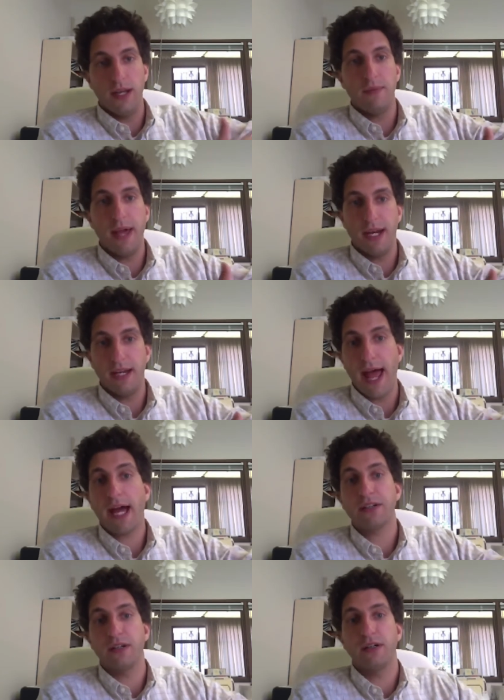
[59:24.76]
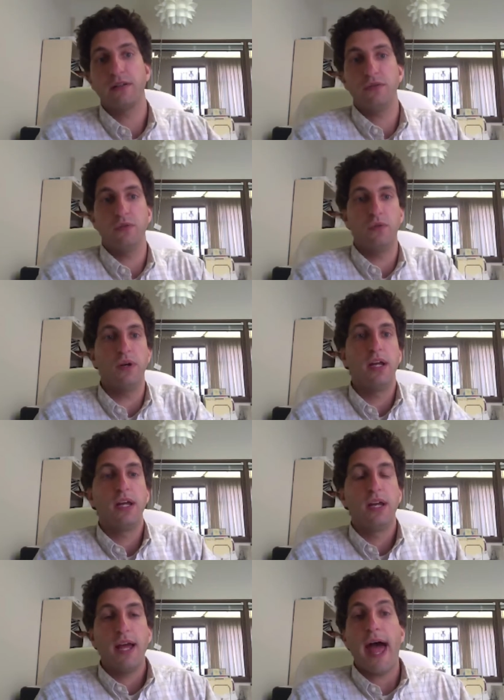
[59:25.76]
independent actor who
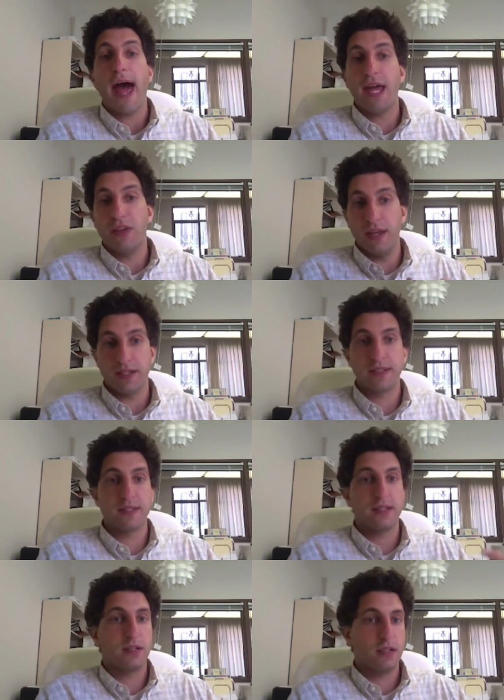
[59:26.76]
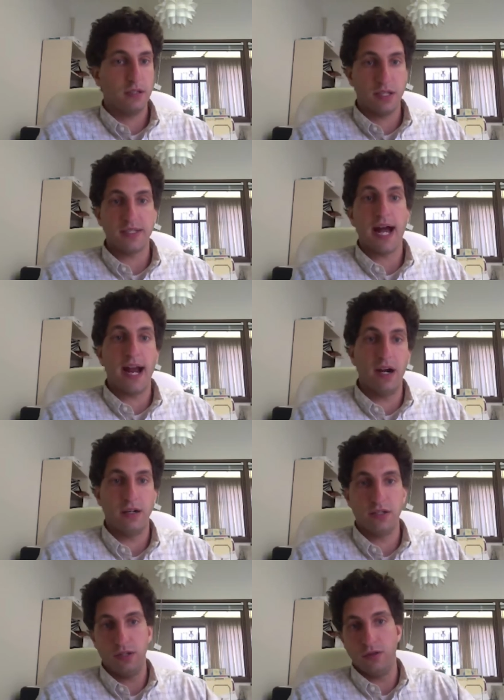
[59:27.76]
had this
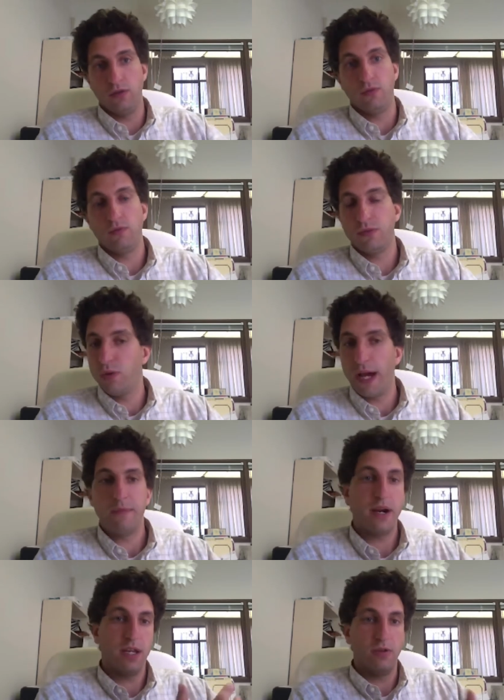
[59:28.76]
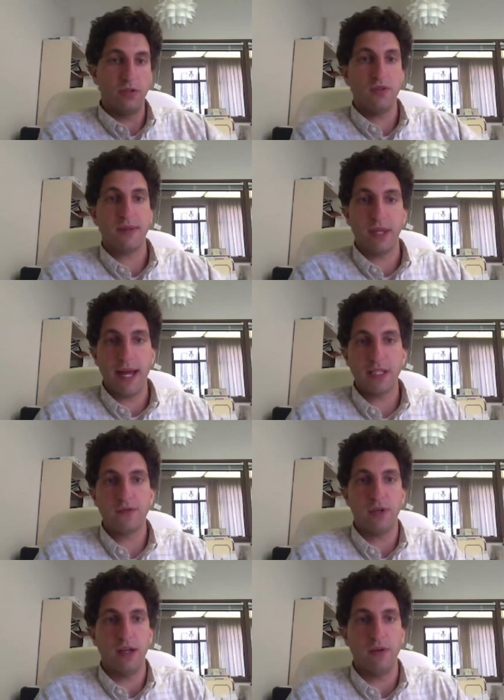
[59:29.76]
desire to do right, do something
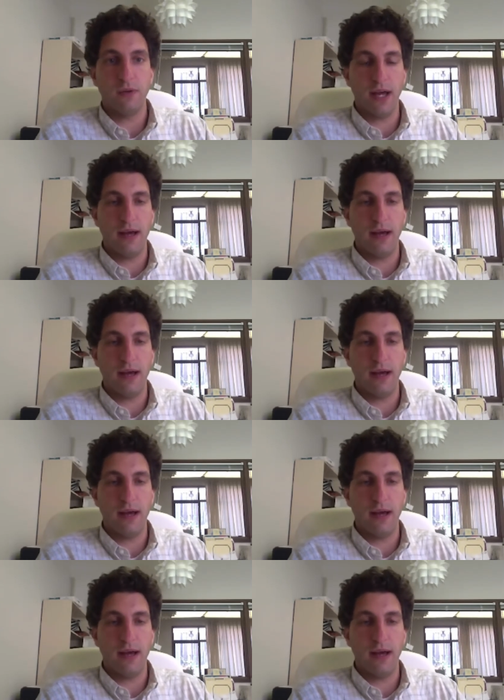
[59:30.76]
nice for you.